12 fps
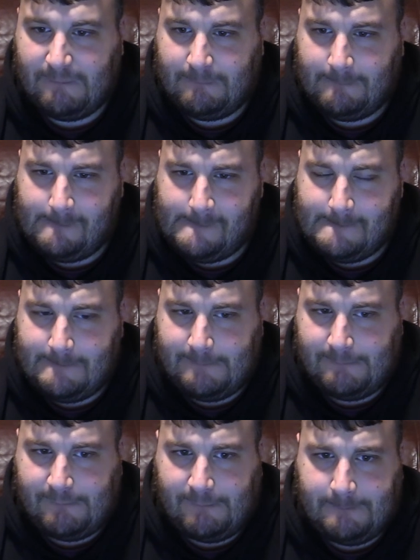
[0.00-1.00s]

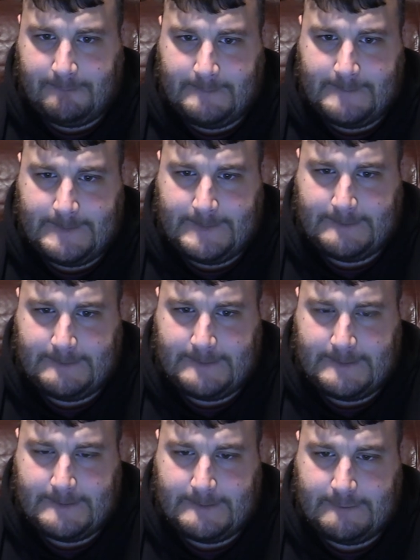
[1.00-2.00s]

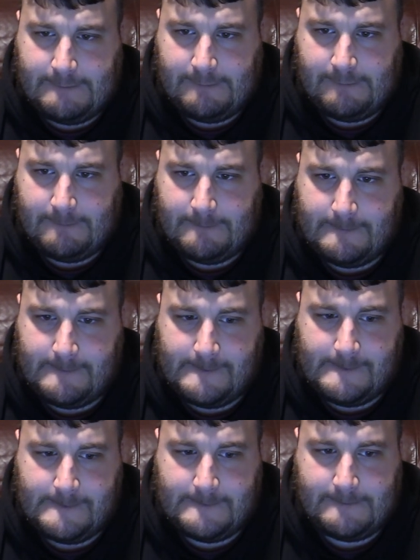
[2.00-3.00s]

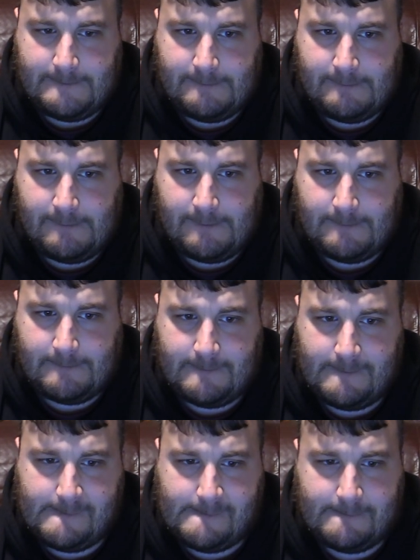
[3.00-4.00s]

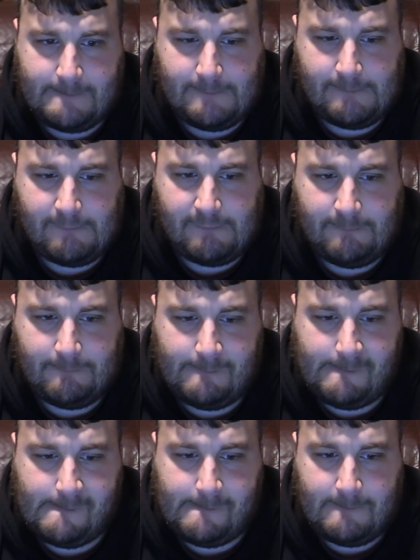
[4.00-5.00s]

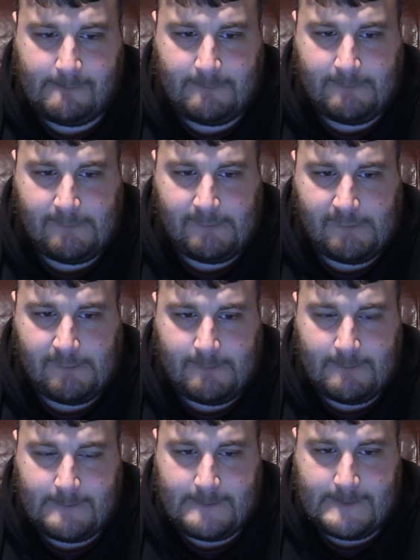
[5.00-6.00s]

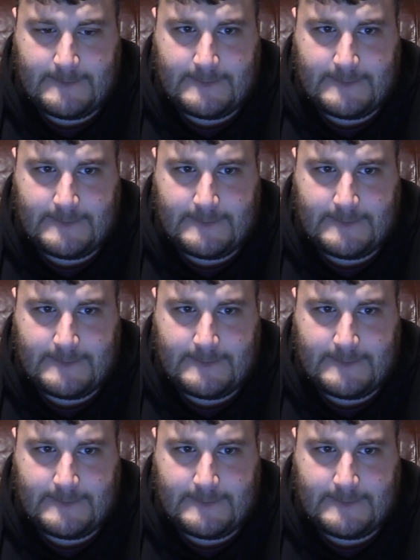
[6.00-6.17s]
Nobody speaks.